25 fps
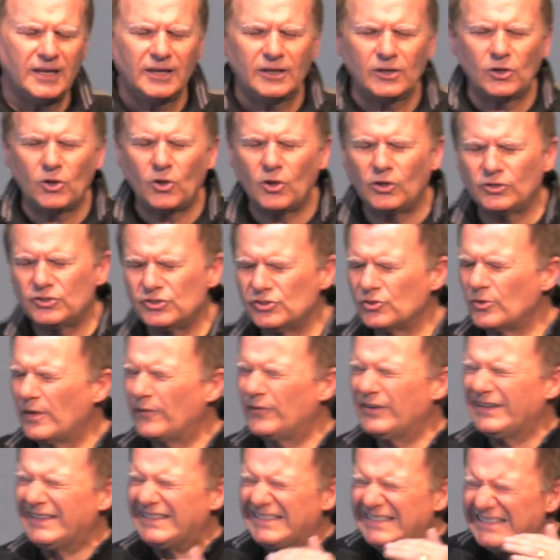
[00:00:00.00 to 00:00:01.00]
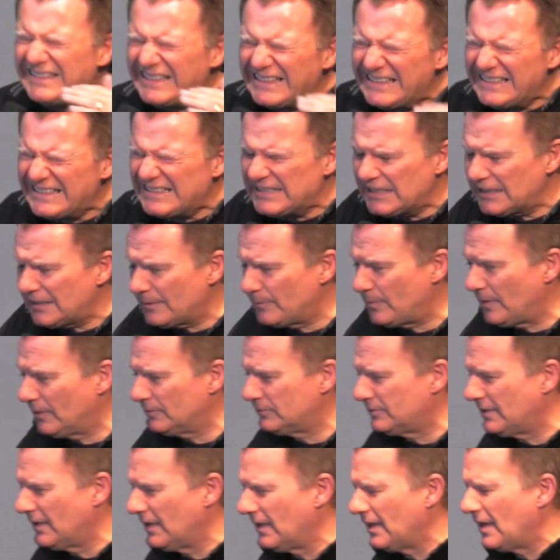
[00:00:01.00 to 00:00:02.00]
Lord, you know every detail
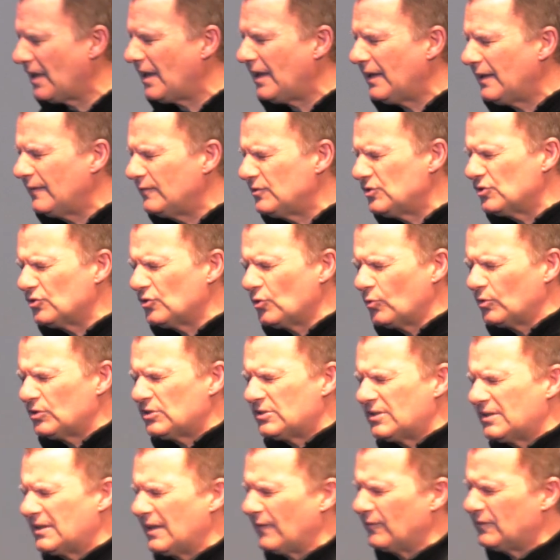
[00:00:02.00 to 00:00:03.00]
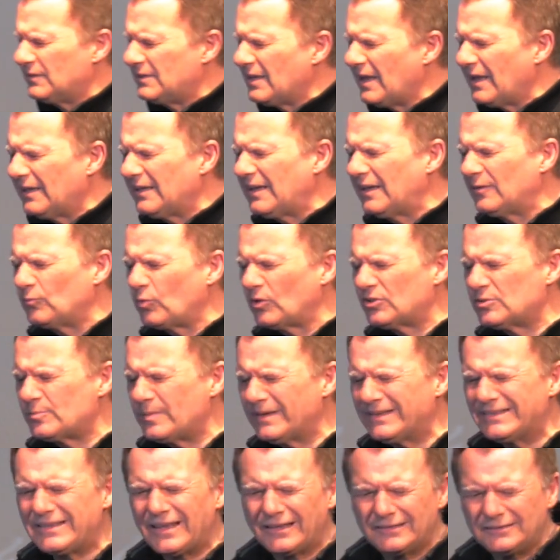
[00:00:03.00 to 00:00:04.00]
about their lives. You know what they've done and what's
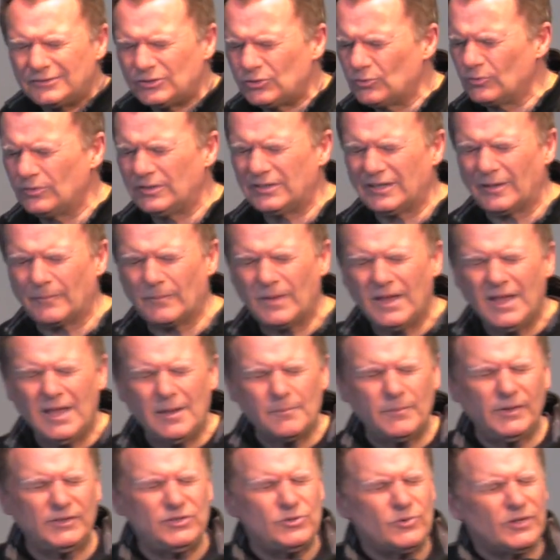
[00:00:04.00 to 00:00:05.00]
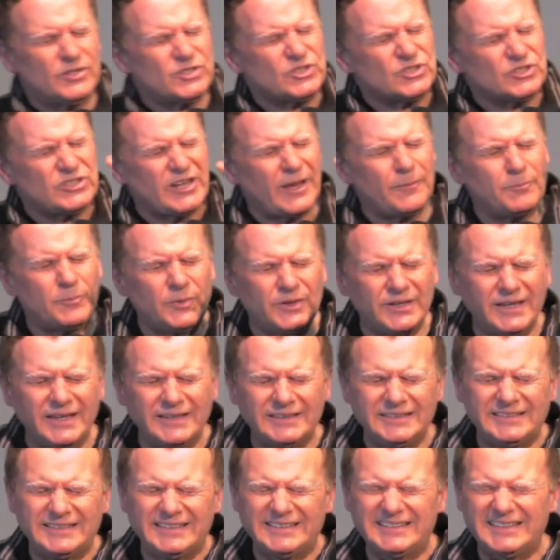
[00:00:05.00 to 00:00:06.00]
been done to them. But you are stepping
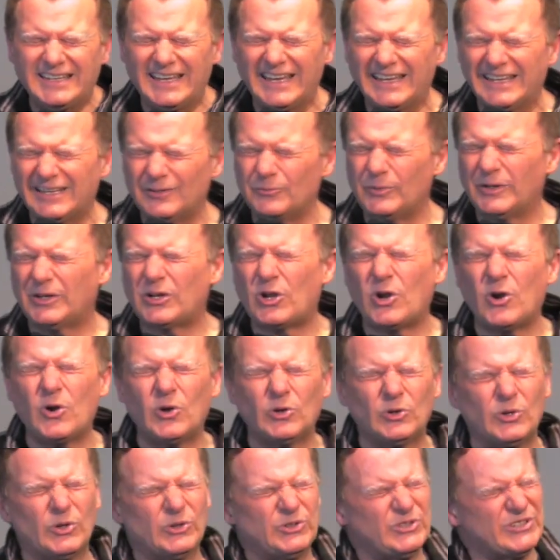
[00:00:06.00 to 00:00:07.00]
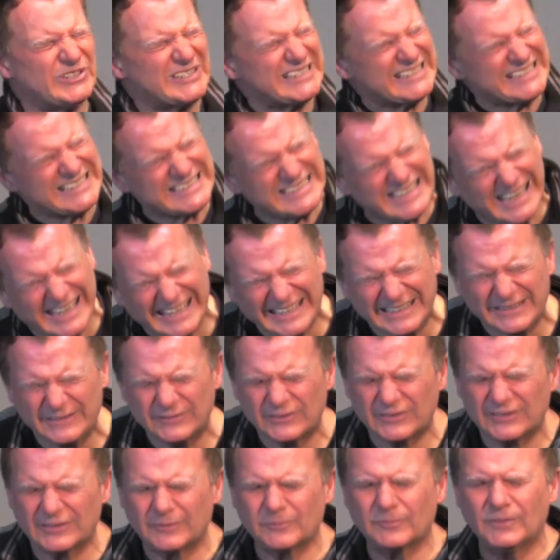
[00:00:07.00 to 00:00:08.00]
in today and we call on you.
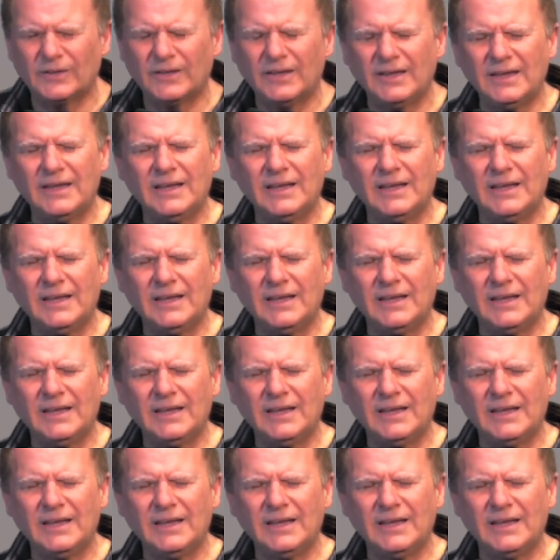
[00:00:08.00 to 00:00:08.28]
Save them.